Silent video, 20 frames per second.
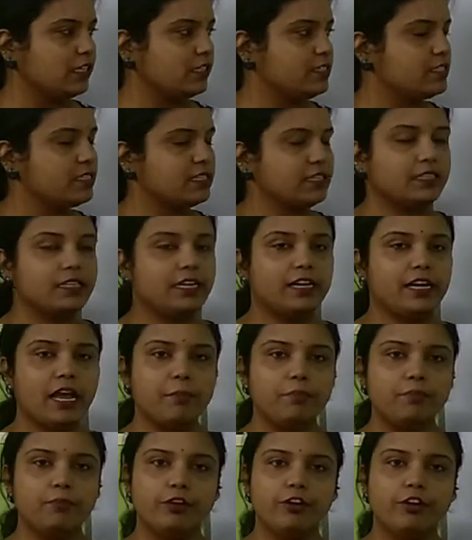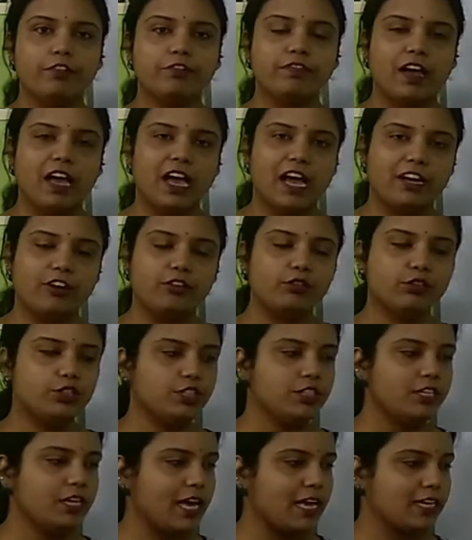is the number of
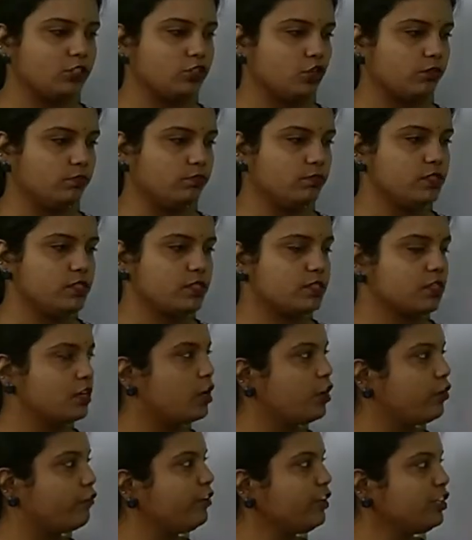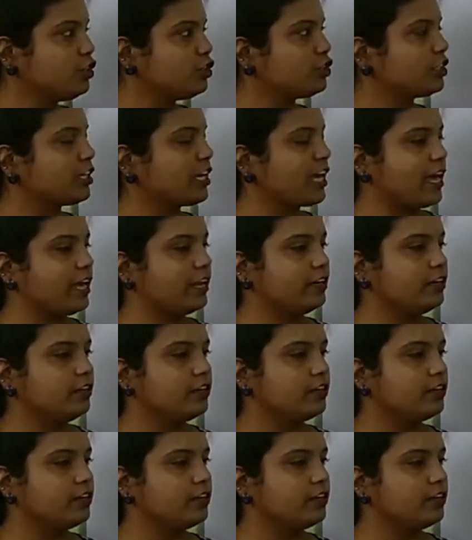hydrogen atoms which can,